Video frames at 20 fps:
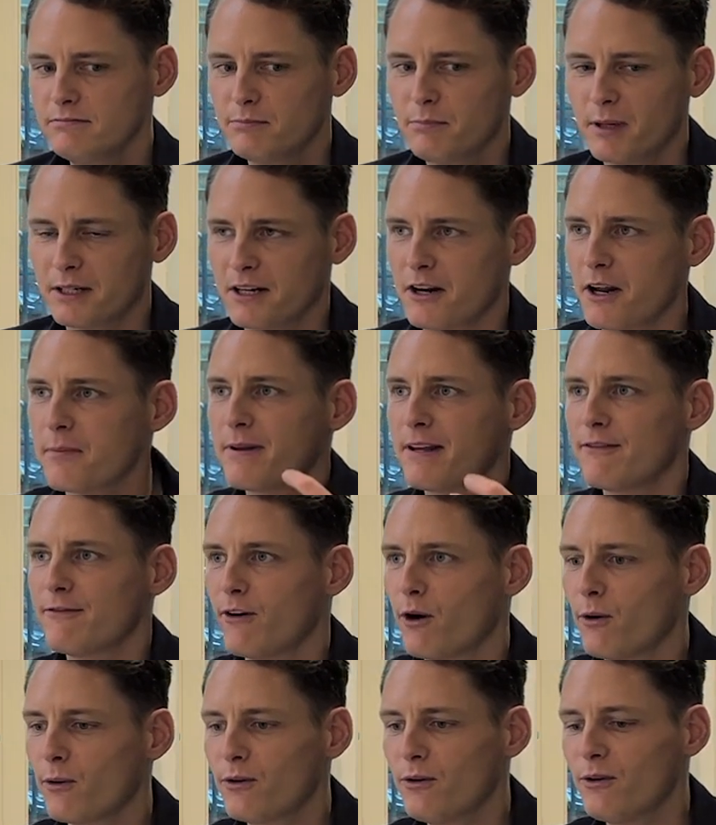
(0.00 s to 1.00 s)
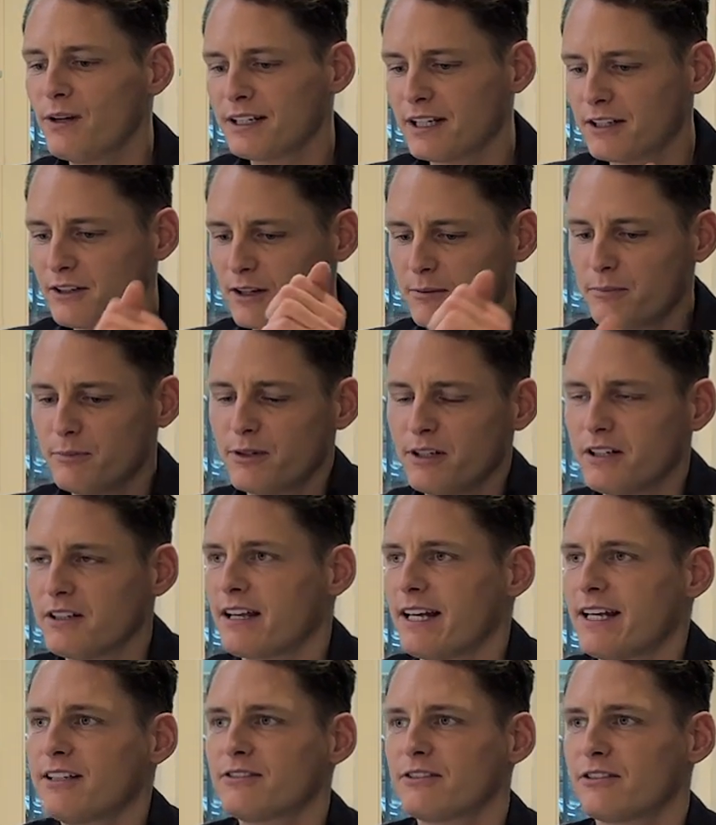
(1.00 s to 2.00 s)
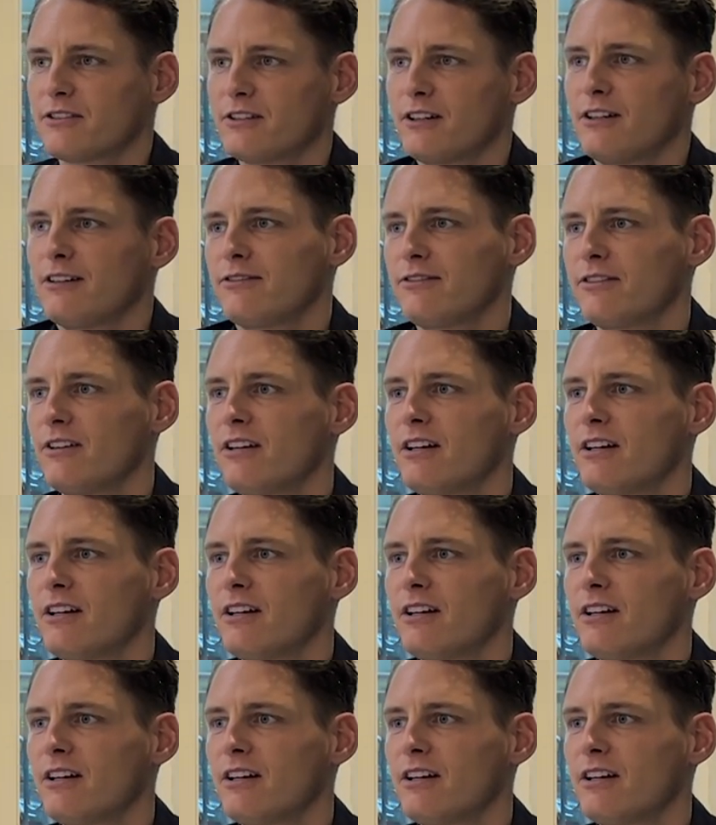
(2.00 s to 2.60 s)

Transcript: But they're not being vocal and they're not putting dates on stuff.